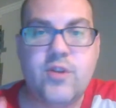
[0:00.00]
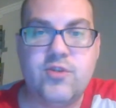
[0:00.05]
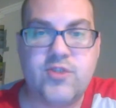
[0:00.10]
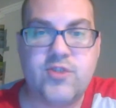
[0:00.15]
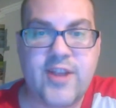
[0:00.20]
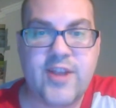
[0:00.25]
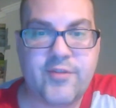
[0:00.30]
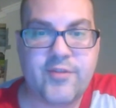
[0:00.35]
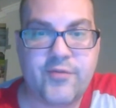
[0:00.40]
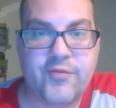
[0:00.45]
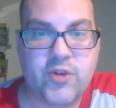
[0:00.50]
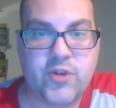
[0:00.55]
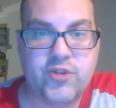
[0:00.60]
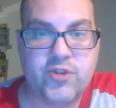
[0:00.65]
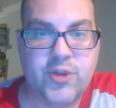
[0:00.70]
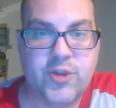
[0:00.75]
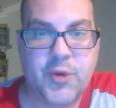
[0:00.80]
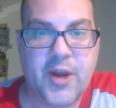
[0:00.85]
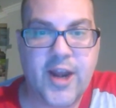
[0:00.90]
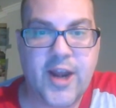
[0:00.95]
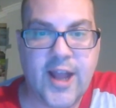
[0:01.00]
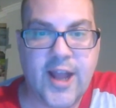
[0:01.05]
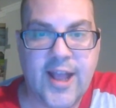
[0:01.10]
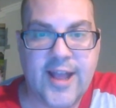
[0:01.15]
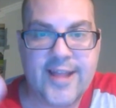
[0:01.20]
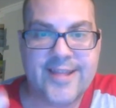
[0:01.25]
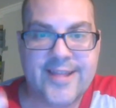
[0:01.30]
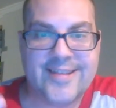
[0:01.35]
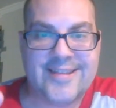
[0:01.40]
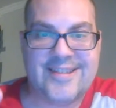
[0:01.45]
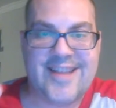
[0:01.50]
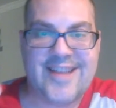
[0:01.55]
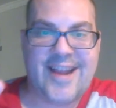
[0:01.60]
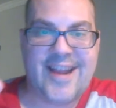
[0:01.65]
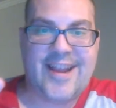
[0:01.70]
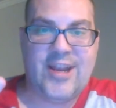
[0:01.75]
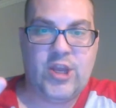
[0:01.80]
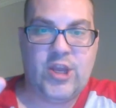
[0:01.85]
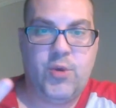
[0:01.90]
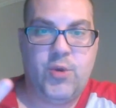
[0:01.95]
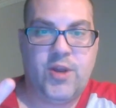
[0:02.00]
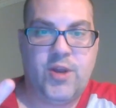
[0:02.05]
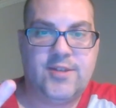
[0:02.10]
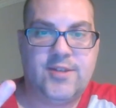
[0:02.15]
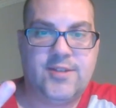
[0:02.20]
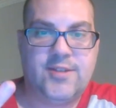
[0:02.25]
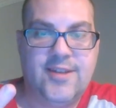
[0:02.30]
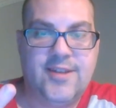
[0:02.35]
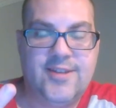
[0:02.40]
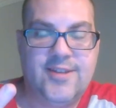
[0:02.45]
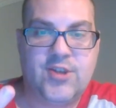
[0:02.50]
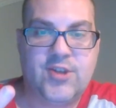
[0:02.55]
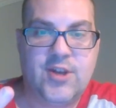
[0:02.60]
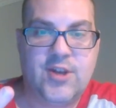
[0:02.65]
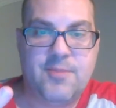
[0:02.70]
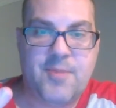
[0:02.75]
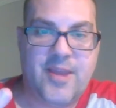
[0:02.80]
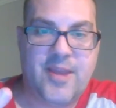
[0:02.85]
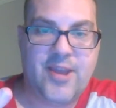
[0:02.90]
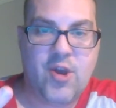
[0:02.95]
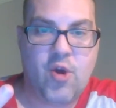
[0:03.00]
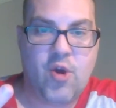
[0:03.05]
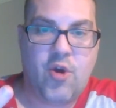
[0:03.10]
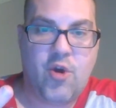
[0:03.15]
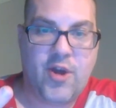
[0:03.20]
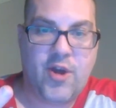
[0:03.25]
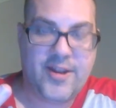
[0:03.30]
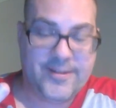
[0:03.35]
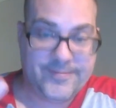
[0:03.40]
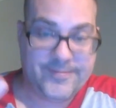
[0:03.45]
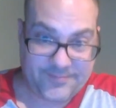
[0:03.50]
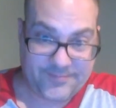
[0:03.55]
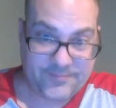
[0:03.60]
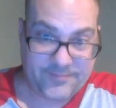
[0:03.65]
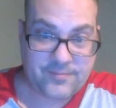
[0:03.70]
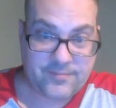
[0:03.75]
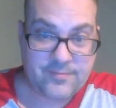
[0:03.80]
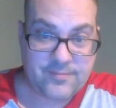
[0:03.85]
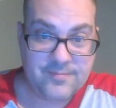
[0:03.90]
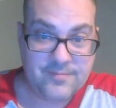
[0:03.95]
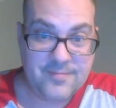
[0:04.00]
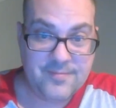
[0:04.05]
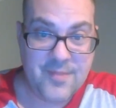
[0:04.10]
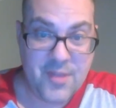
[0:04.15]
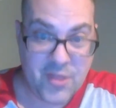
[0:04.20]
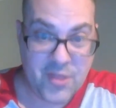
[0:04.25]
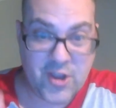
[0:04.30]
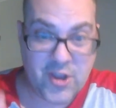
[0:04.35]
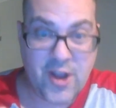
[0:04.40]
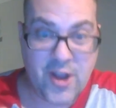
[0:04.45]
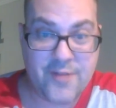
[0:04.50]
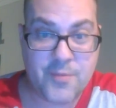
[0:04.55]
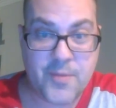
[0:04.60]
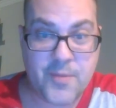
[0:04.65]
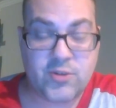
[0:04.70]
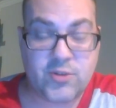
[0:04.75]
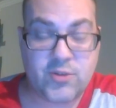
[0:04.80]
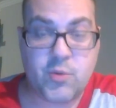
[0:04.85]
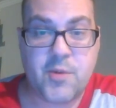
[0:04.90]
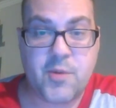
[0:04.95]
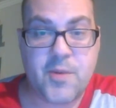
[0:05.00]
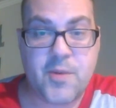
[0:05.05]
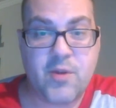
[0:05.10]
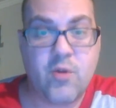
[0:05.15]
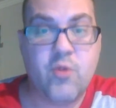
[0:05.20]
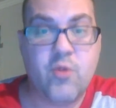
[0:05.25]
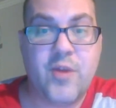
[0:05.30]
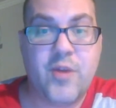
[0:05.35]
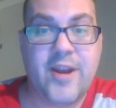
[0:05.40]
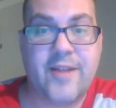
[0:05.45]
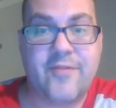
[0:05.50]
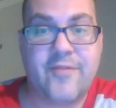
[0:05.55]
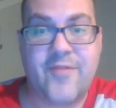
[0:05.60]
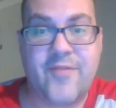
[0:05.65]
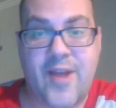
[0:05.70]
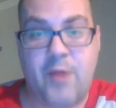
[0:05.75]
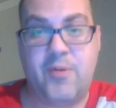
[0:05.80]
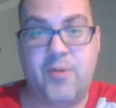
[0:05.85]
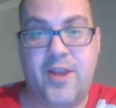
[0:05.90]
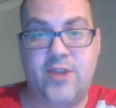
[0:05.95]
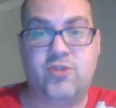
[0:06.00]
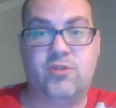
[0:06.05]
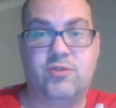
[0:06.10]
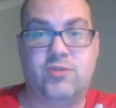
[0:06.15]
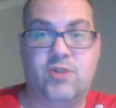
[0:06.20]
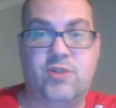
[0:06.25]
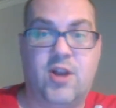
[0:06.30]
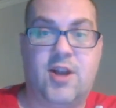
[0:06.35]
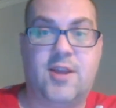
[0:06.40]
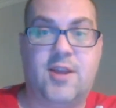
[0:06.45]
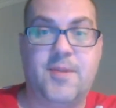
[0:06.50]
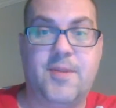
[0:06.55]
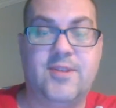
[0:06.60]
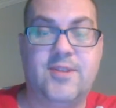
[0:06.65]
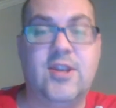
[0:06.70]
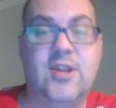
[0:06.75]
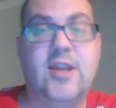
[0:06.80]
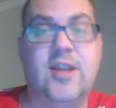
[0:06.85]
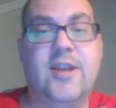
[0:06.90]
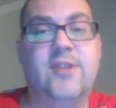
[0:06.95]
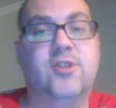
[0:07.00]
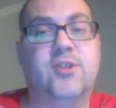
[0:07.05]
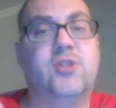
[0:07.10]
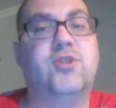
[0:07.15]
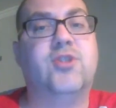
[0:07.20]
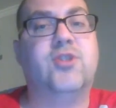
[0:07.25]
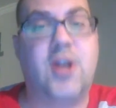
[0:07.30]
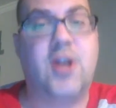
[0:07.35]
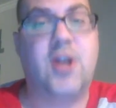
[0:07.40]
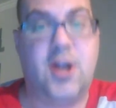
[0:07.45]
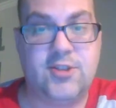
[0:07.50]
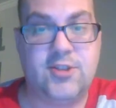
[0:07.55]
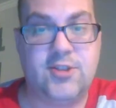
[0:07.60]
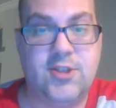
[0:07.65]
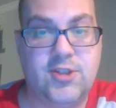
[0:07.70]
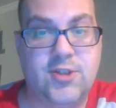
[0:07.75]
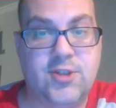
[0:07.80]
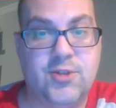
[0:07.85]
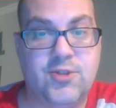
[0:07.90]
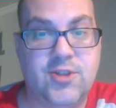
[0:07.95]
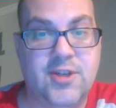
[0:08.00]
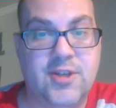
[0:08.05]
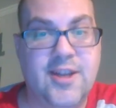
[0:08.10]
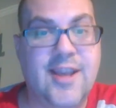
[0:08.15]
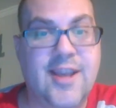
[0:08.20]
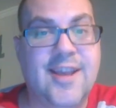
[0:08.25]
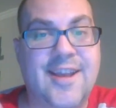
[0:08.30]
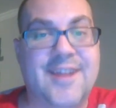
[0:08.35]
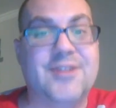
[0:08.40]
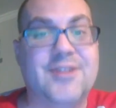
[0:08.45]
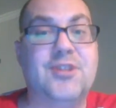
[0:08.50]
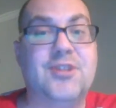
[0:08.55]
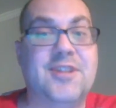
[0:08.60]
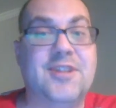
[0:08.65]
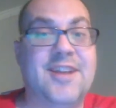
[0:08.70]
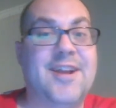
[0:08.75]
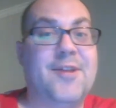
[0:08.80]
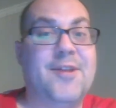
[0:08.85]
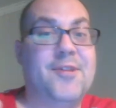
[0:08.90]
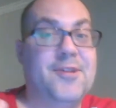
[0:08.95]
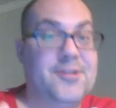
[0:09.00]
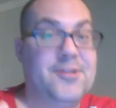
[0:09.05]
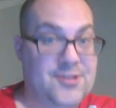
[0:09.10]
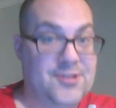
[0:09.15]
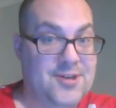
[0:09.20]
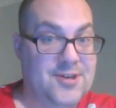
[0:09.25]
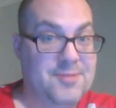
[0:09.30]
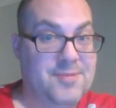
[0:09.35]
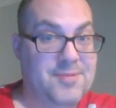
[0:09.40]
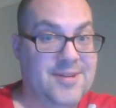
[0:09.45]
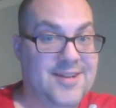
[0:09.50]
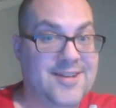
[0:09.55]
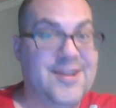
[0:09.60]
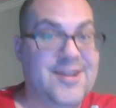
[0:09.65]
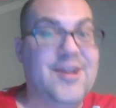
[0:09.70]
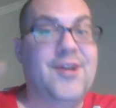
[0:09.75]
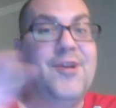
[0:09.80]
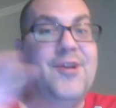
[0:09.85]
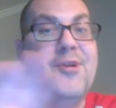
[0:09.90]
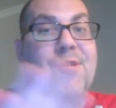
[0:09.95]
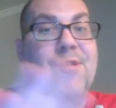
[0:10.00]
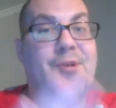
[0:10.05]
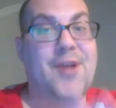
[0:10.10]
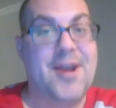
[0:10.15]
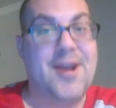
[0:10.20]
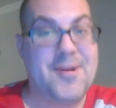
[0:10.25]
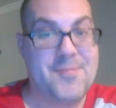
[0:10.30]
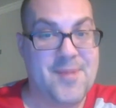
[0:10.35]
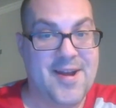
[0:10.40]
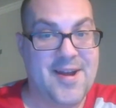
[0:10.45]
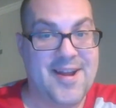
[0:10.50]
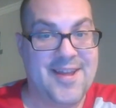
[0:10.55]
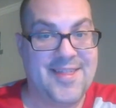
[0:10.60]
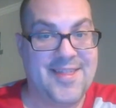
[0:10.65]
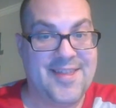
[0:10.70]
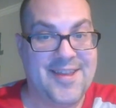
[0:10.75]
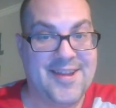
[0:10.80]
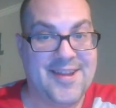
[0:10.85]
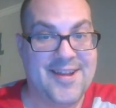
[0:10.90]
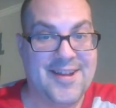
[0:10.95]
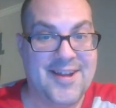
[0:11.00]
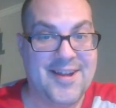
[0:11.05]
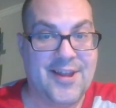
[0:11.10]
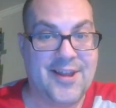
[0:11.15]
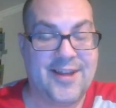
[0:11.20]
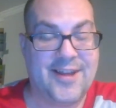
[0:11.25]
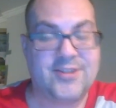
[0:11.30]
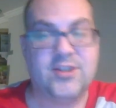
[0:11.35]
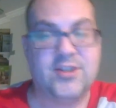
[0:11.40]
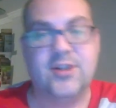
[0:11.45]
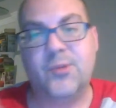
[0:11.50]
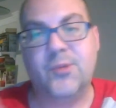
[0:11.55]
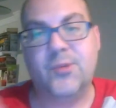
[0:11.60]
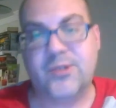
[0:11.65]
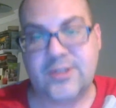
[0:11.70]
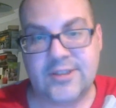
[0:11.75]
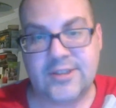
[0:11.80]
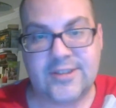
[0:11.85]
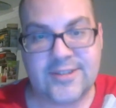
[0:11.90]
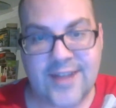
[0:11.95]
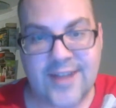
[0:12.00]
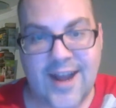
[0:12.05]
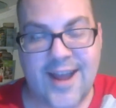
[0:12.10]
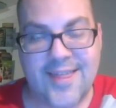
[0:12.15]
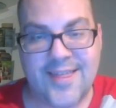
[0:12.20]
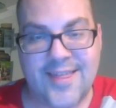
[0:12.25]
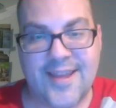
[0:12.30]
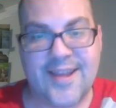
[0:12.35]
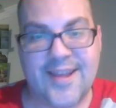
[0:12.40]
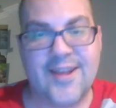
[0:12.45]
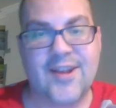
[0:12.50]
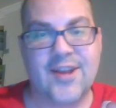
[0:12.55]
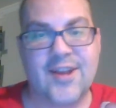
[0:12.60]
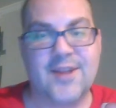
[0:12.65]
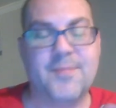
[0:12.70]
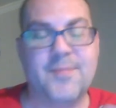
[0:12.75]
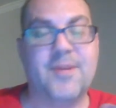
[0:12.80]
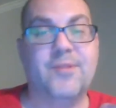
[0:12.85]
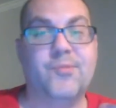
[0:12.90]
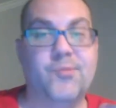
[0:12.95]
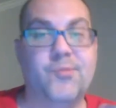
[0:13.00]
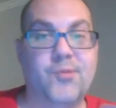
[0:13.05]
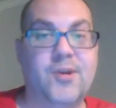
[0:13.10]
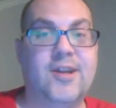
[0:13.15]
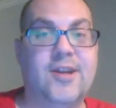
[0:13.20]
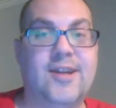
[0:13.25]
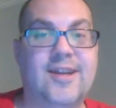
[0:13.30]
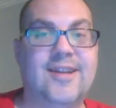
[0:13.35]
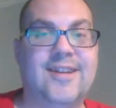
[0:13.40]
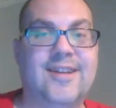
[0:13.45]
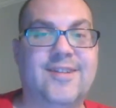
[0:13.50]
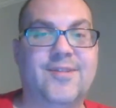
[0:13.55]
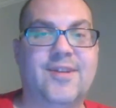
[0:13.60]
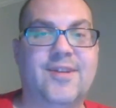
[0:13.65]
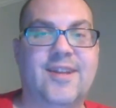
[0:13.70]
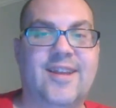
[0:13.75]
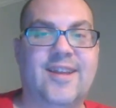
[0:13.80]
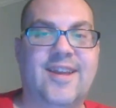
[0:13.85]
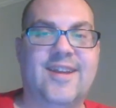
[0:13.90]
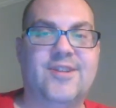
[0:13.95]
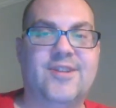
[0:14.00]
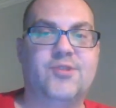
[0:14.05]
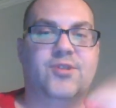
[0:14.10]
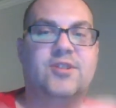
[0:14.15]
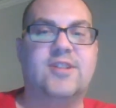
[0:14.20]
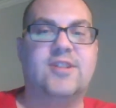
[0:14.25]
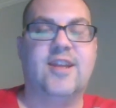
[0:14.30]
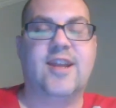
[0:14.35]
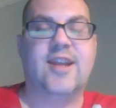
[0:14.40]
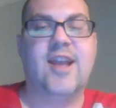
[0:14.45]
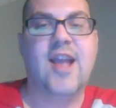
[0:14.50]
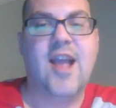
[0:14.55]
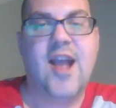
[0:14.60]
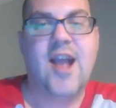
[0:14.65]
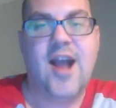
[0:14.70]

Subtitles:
So that's the first unit. The second unit is going to be on the government. So we're going to be reading foundational documents, such as the Constitution, and seeing how they're interpreted right by the election, which is, I think, going to be really, really interesting.